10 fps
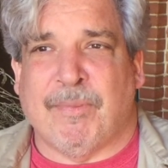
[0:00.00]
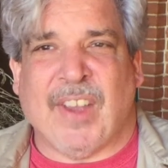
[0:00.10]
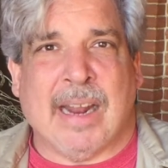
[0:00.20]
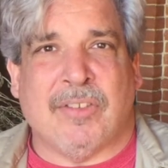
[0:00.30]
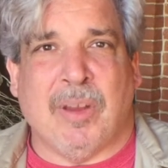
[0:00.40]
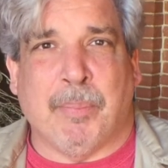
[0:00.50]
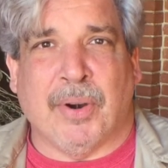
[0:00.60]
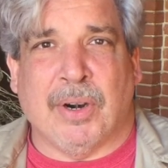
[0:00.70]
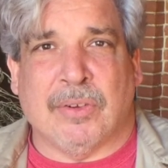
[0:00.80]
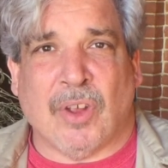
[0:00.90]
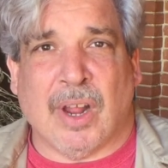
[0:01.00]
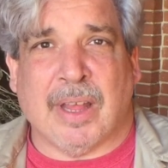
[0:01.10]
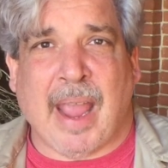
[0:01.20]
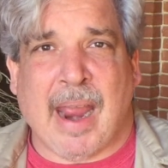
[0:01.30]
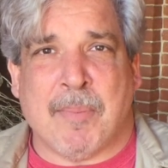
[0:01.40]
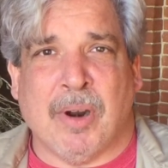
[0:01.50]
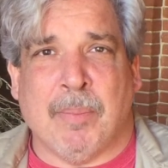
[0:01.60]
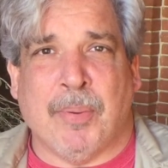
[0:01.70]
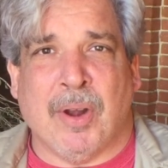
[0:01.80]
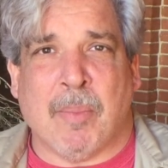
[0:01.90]
fancy birds on camera
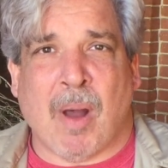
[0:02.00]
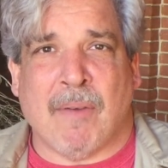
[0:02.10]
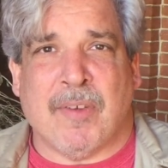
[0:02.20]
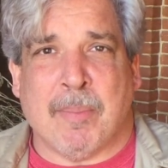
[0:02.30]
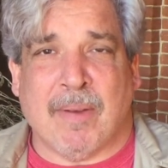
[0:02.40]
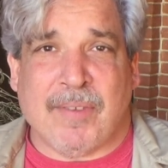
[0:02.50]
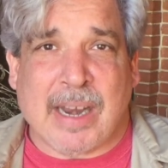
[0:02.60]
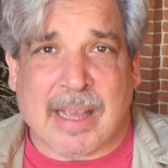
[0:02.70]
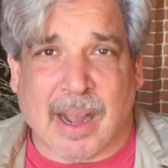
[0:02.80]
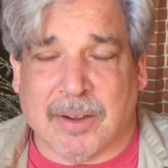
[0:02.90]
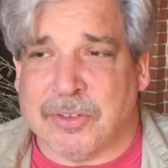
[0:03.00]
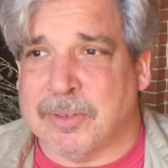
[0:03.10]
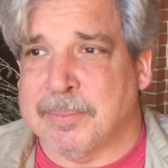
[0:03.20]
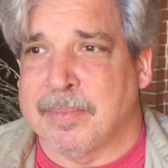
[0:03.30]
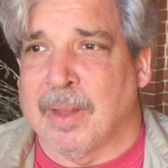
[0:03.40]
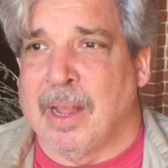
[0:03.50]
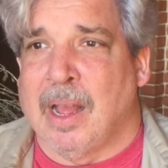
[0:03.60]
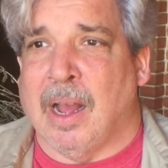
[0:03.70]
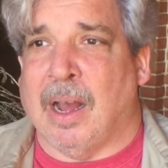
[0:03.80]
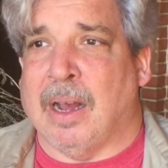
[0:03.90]
and put them off in my videos.
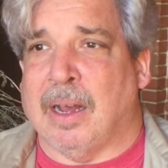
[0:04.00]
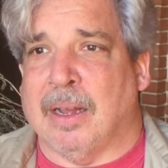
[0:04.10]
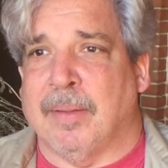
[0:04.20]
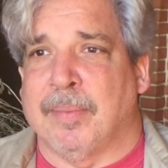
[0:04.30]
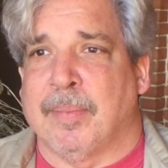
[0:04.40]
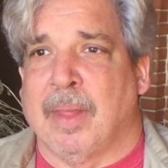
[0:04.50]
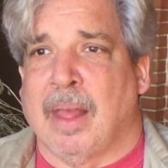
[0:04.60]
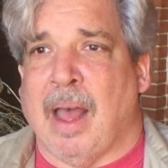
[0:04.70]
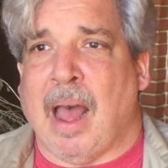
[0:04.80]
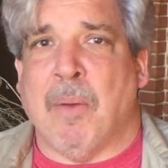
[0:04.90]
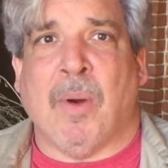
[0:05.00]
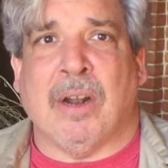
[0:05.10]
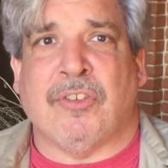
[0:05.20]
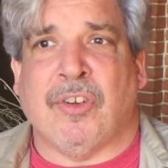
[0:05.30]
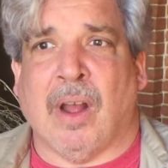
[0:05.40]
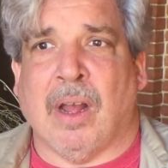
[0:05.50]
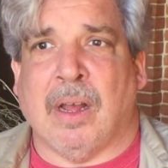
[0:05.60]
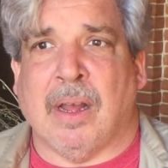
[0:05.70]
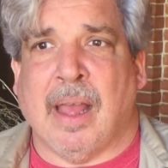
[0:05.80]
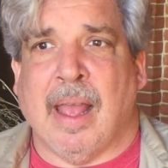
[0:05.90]
Uh, I watch
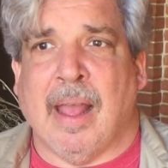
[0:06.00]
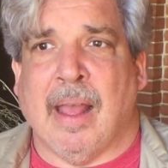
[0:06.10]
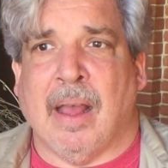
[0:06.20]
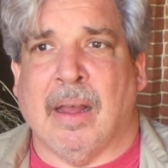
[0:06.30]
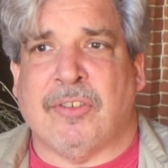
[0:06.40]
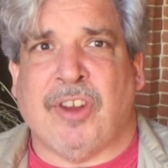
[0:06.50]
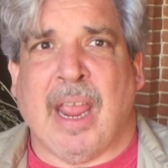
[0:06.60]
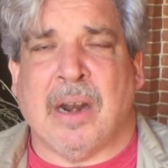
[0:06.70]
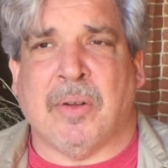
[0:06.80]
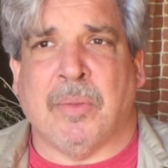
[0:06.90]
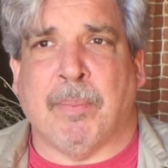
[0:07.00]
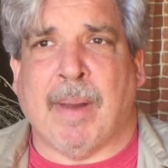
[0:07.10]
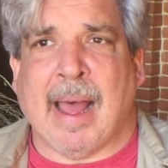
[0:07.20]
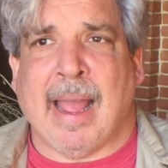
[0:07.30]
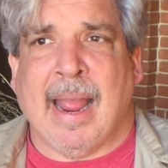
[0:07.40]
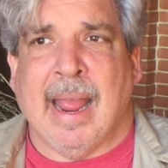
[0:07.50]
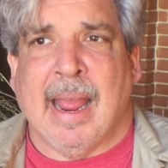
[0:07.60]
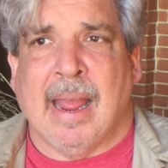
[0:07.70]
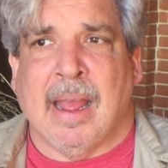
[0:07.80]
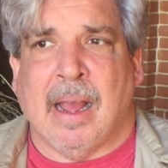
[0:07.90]
uh, a channel by
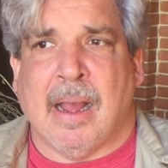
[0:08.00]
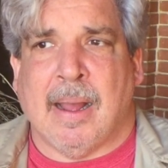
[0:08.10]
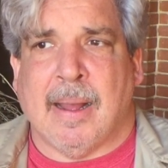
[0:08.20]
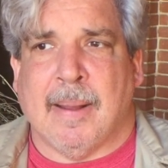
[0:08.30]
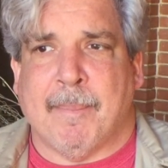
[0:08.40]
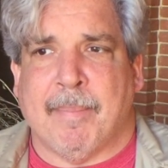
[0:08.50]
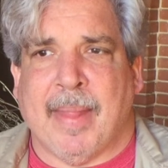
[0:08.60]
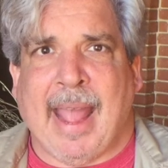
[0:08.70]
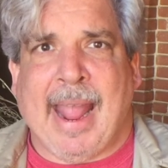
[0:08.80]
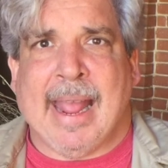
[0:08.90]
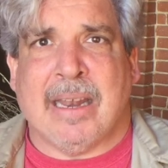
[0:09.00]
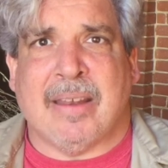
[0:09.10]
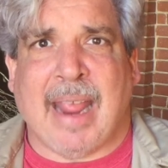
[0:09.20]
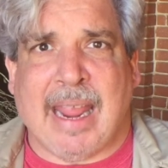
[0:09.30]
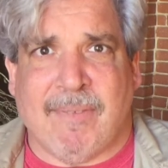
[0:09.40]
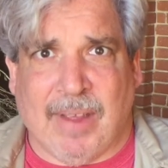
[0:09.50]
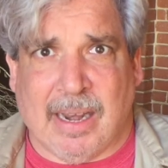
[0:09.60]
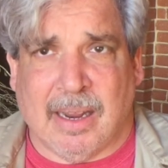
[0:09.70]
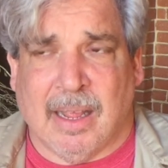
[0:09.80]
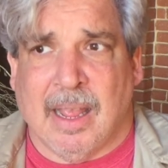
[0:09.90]
uh, Ann David,
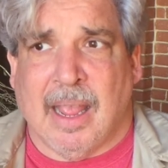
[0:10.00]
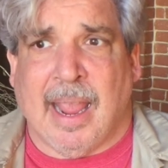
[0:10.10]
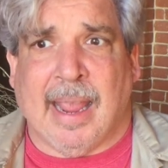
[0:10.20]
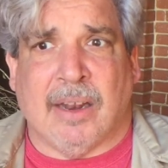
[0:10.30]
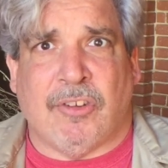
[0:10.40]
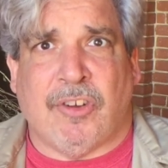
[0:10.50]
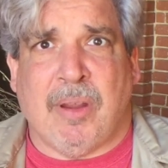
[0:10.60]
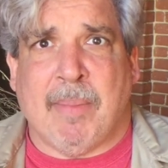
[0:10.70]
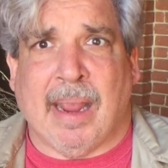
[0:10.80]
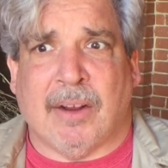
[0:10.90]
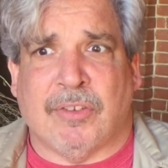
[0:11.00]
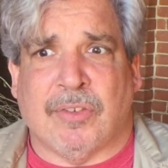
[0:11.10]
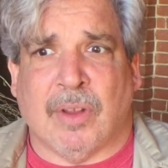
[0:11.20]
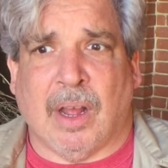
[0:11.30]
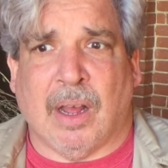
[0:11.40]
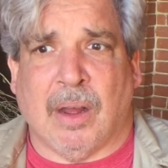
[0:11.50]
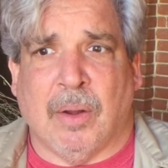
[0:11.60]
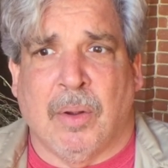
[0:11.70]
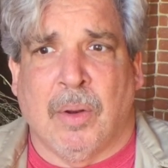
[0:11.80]
and she makes uh,